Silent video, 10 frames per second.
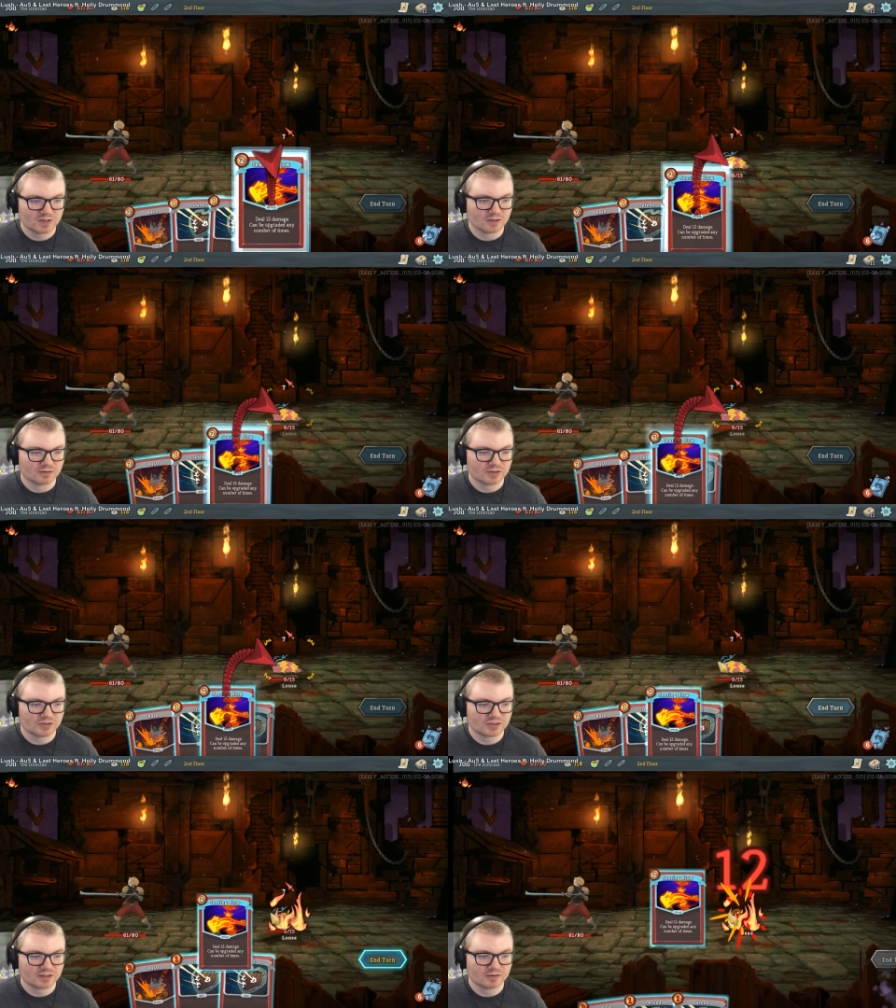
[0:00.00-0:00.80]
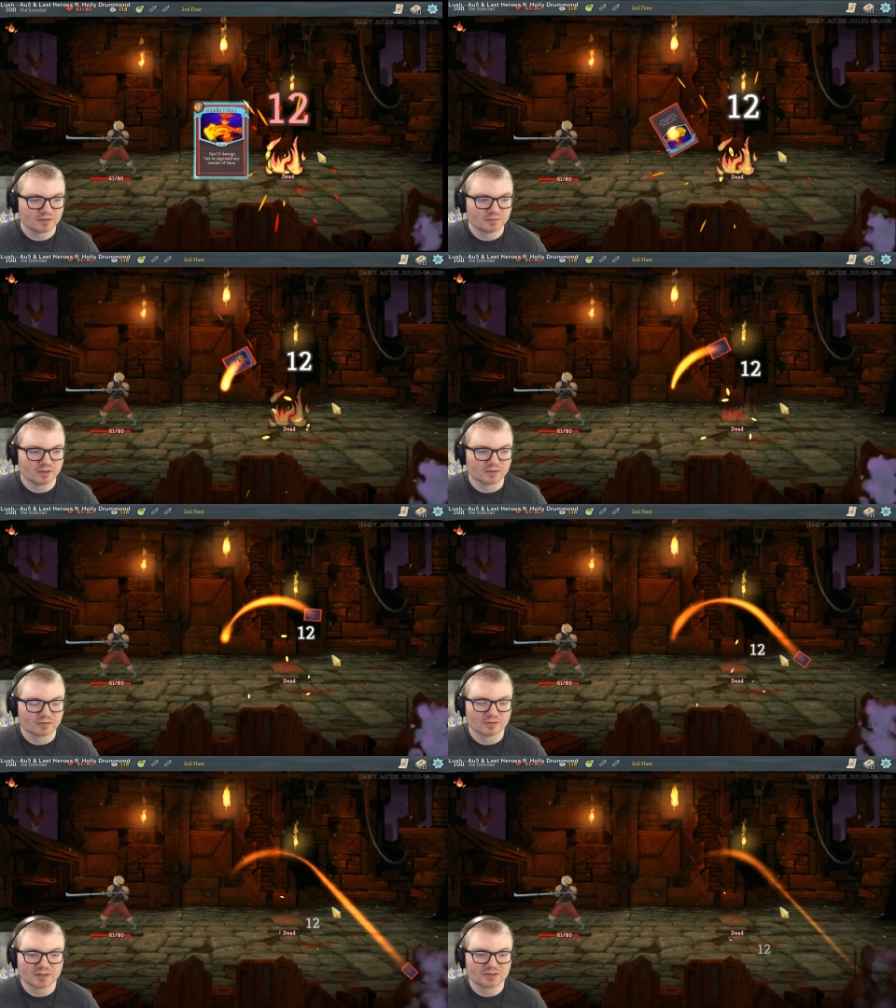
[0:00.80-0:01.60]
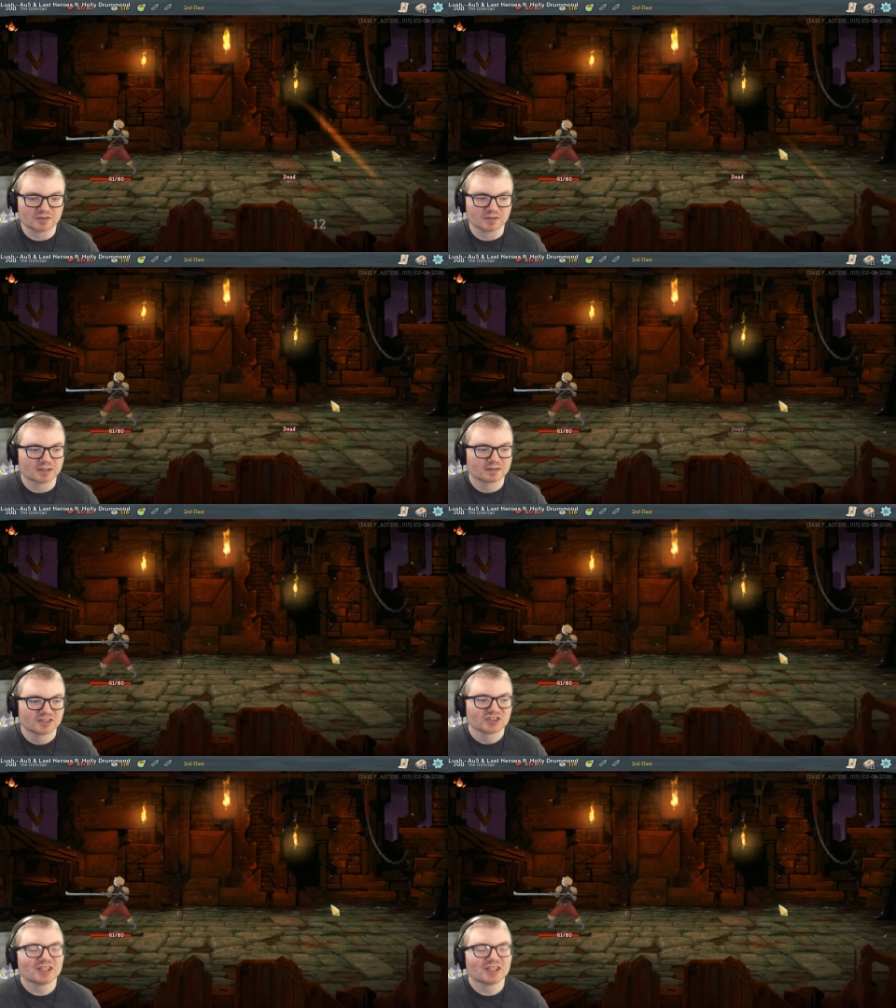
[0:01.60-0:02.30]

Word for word: no, oh, let's just kill them both. What am I doing?